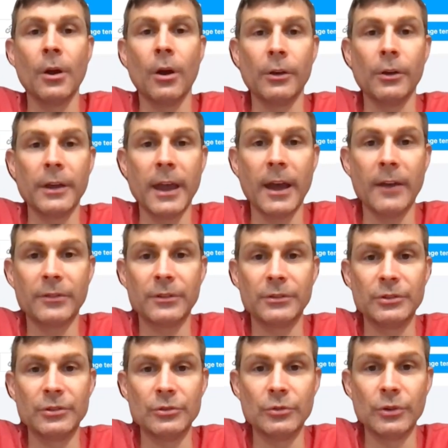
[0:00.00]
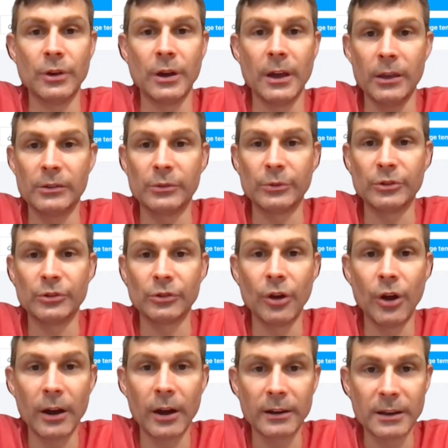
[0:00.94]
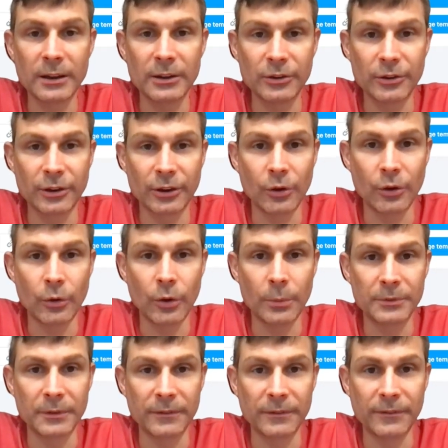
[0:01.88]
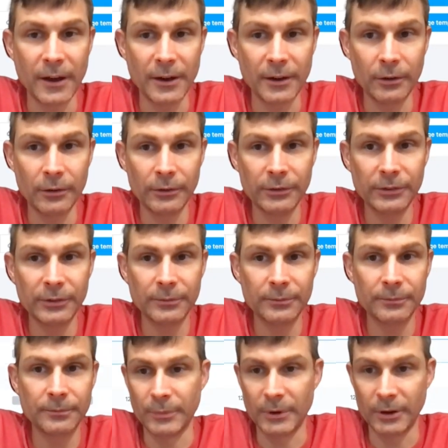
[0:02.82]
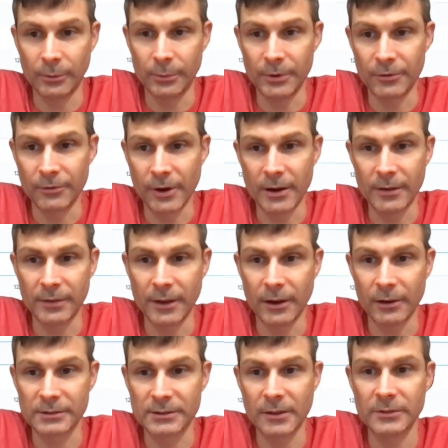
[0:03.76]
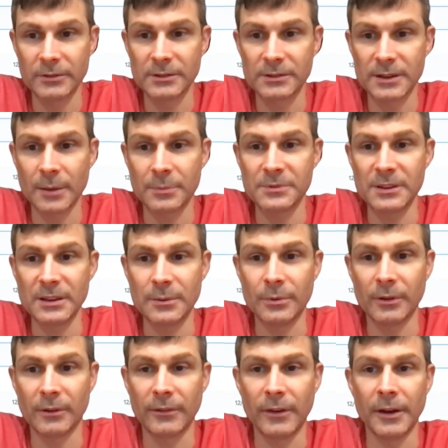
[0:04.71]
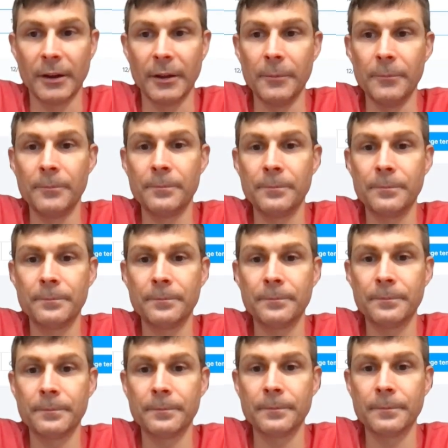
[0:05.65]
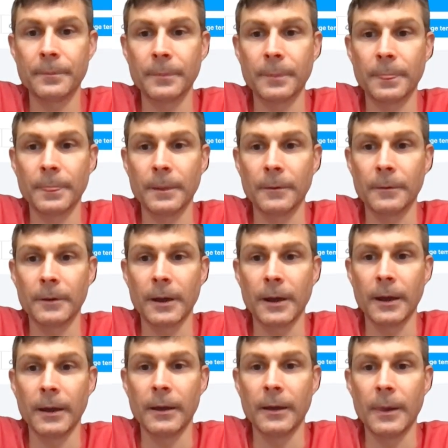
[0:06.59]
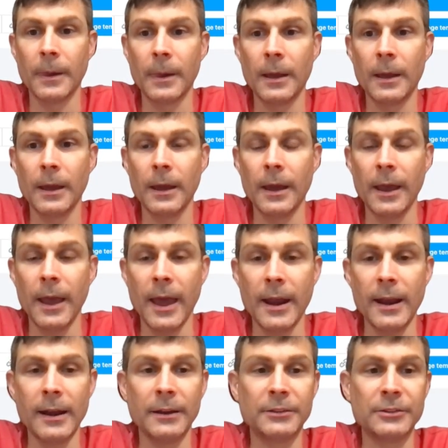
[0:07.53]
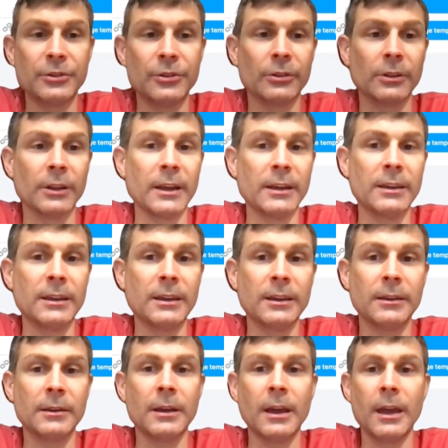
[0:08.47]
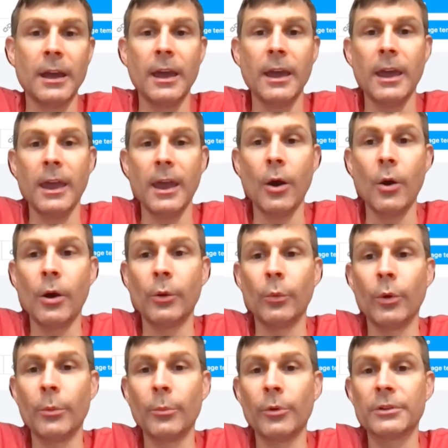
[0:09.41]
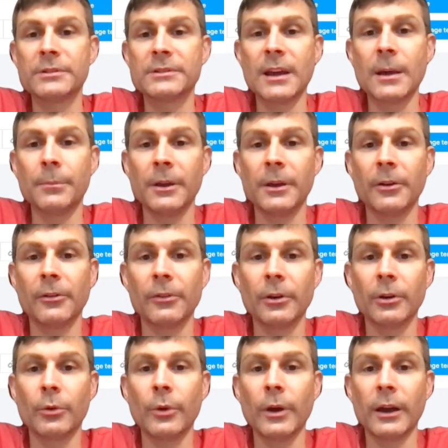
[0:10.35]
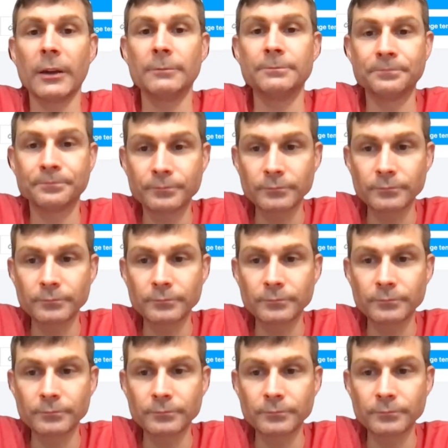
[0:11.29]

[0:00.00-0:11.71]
All you have to do is when you're logged in, you're going to go up to funnels. It'll be right there. 7 steps ebook funnel. Okay. Edit it to your liking. Oh, and one more step here real quick.